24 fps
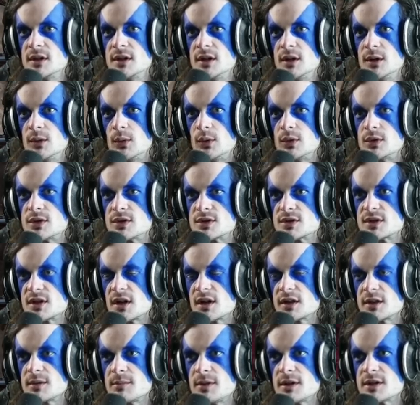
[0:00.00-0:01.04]
which is not
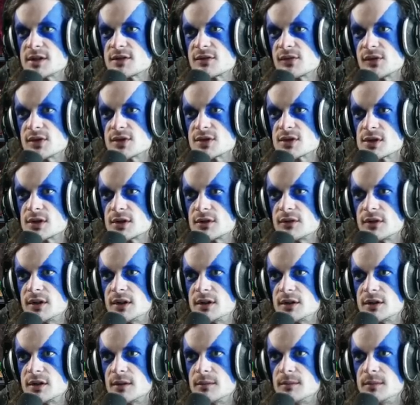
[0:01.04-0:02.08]
the best for his larva
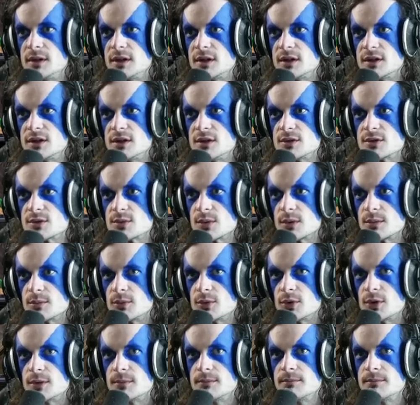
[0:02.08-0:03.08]
income. He could use one more.